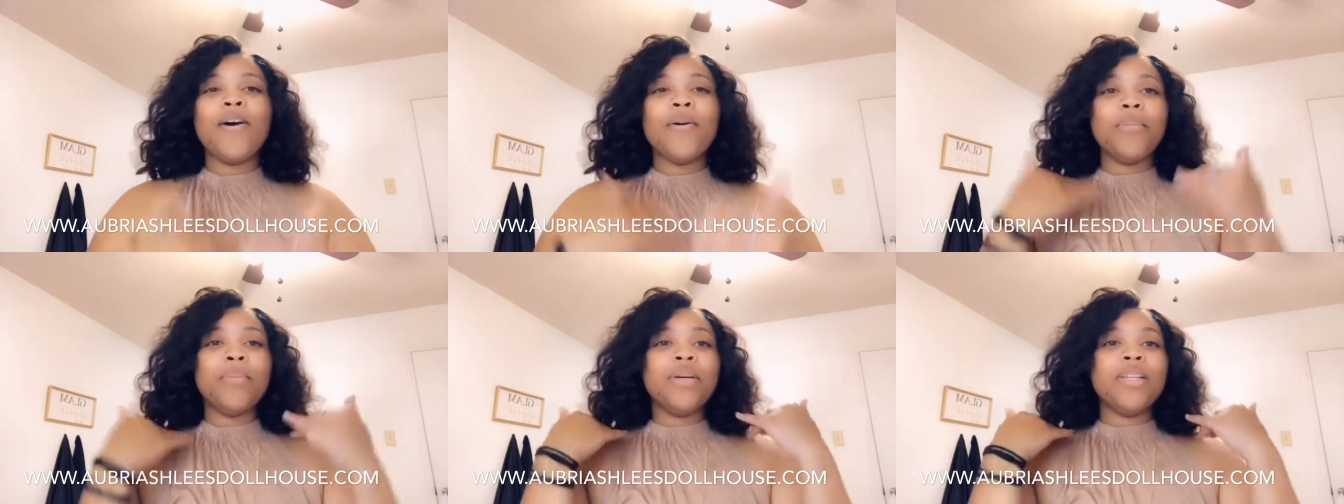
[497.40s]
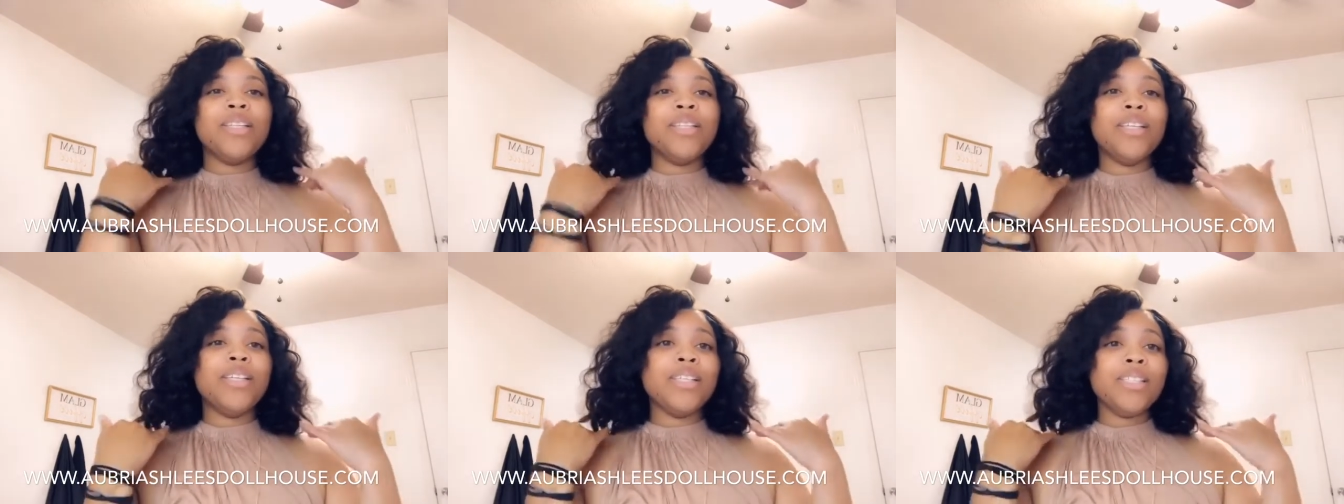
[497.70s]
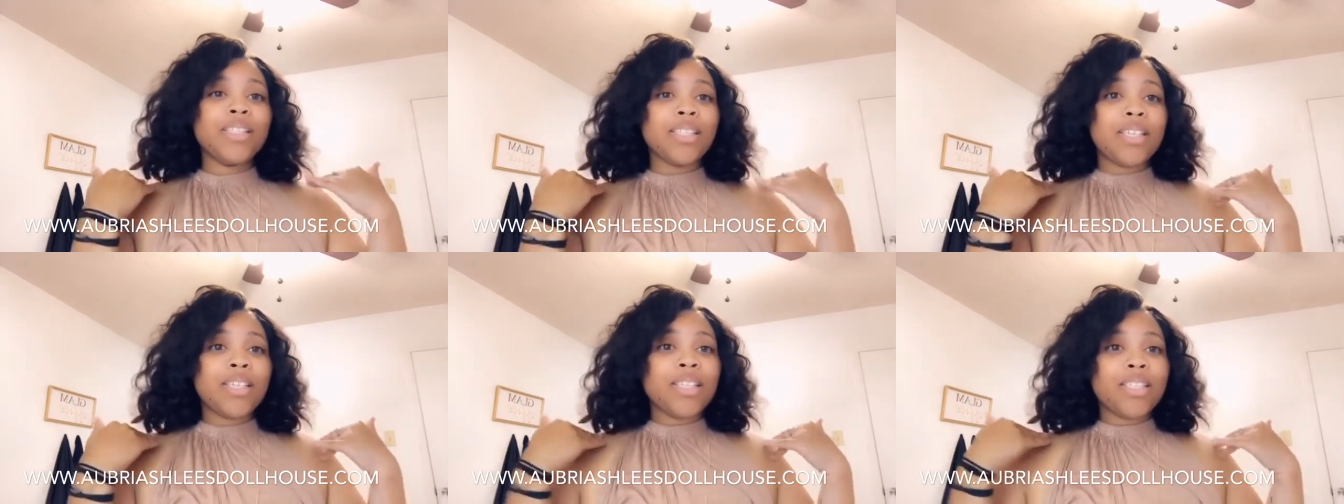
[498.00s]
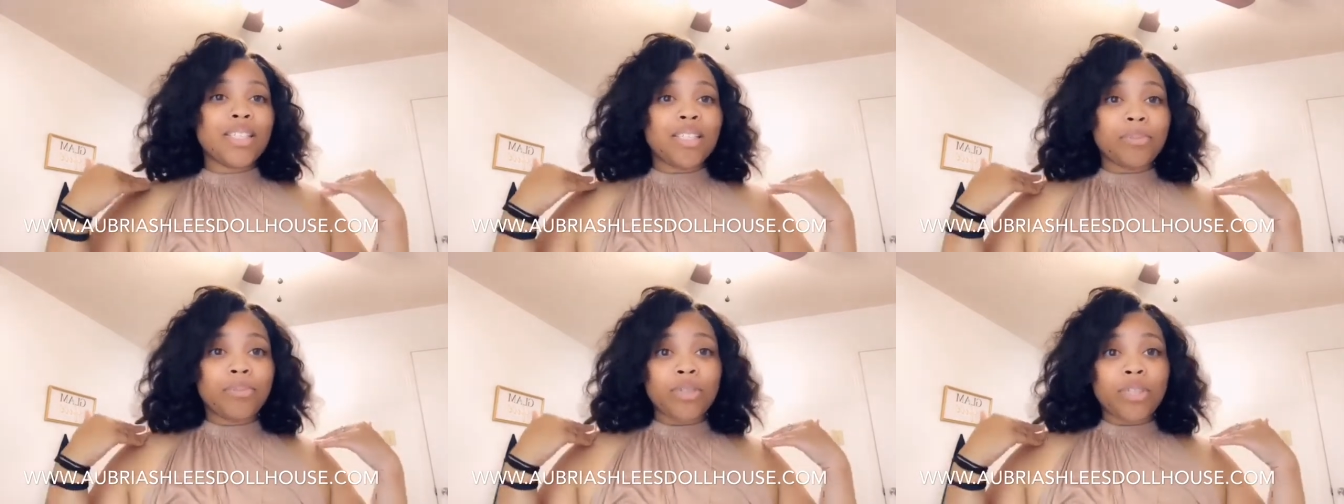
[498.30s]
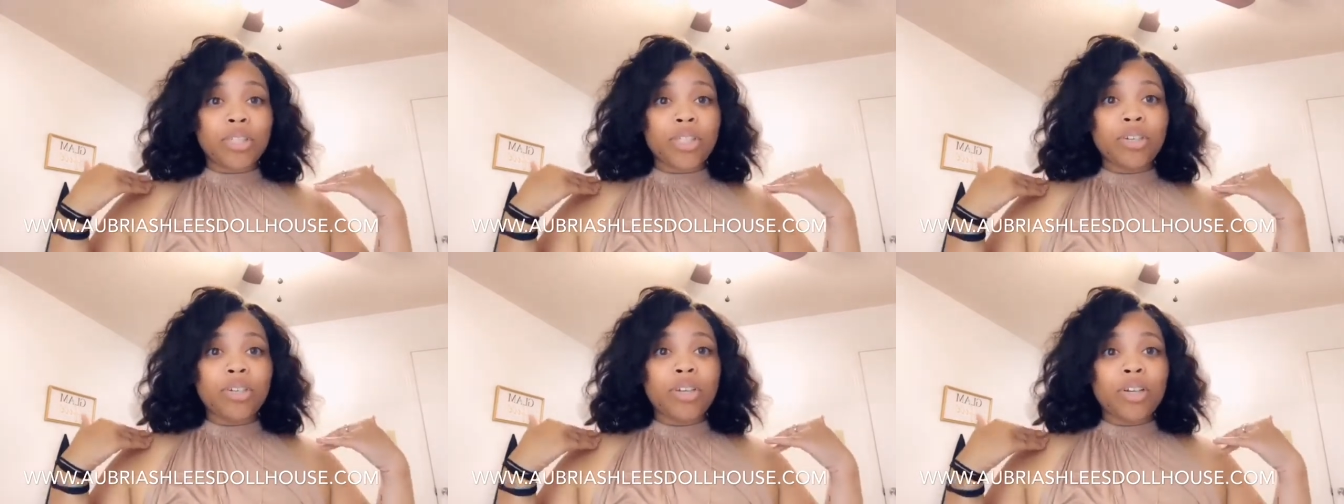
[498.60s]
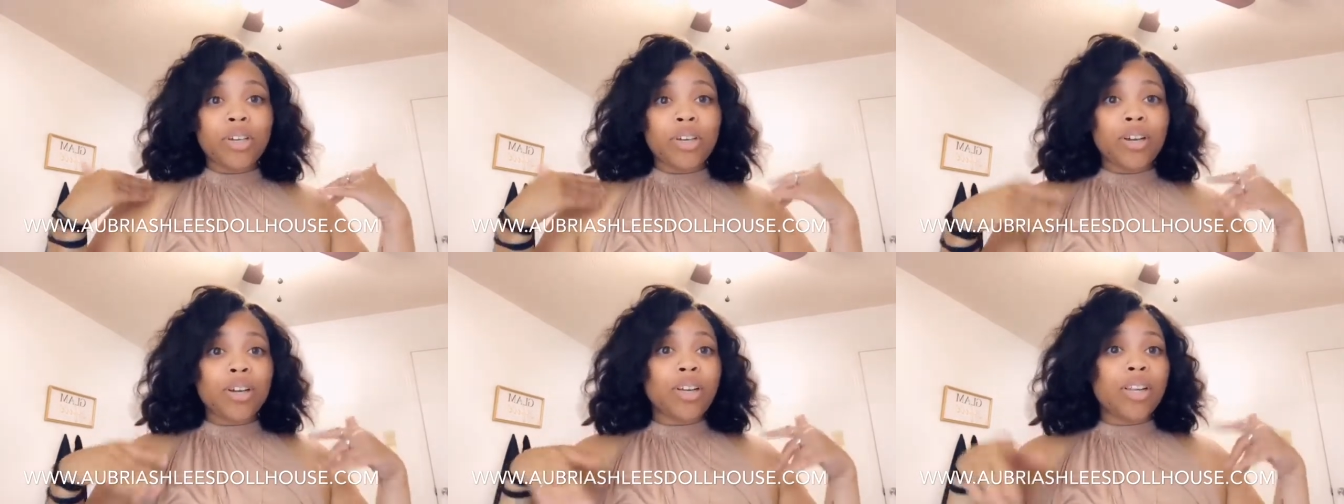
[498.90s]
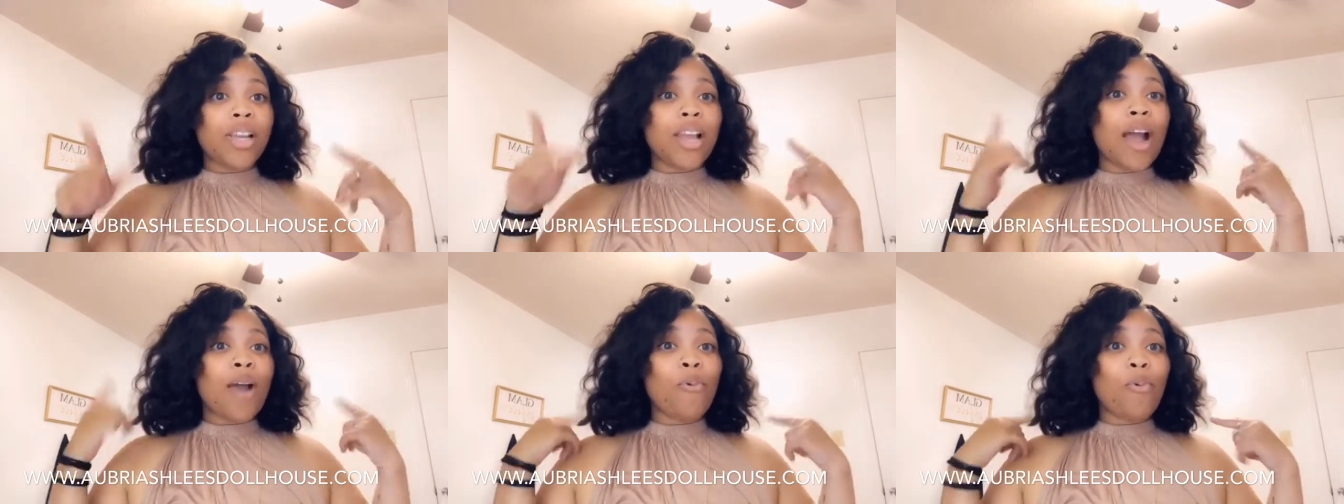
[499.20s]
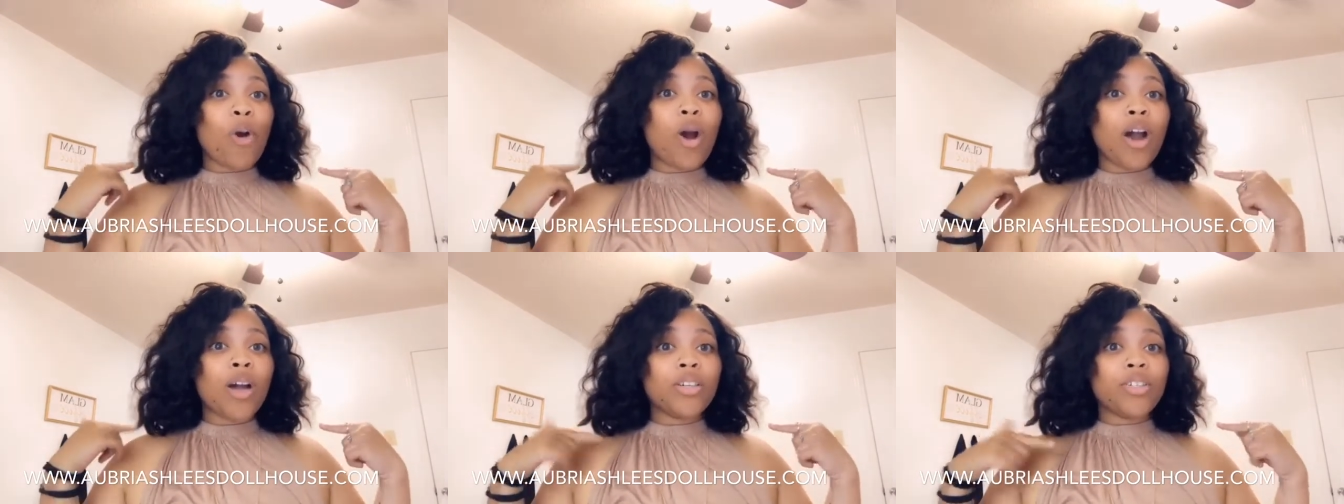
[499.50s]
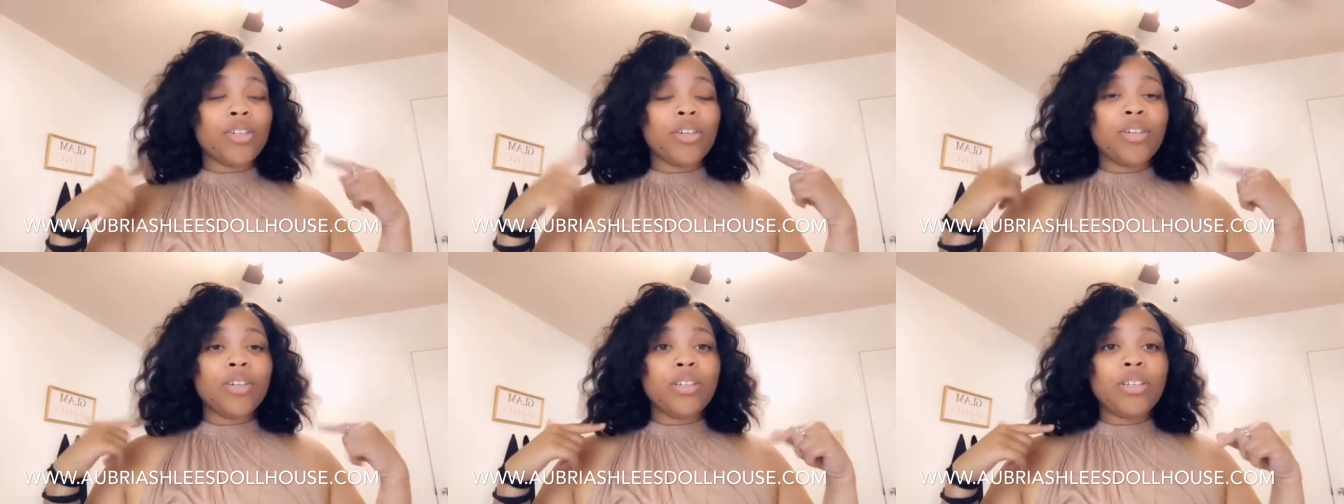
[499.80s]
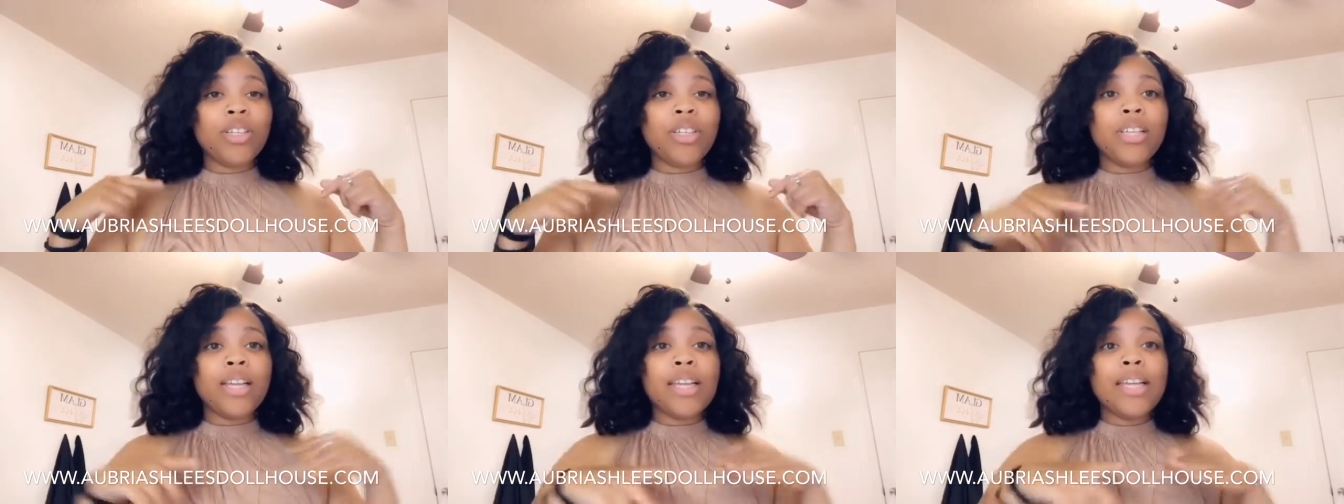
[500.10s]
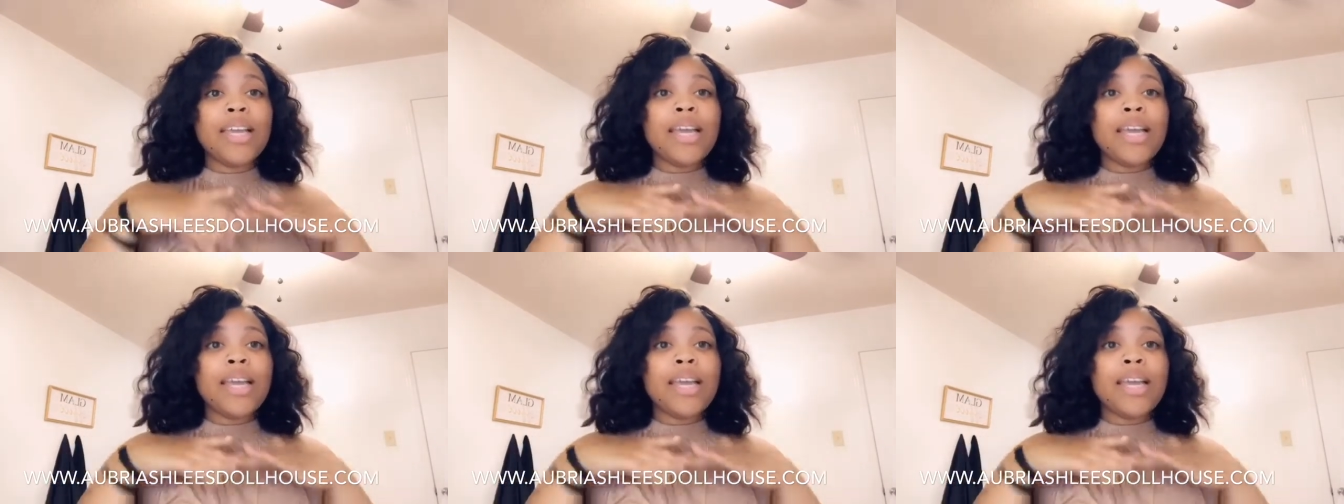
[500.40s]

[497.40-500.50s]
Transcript: But this is a Brazilian curly. I wand curled it.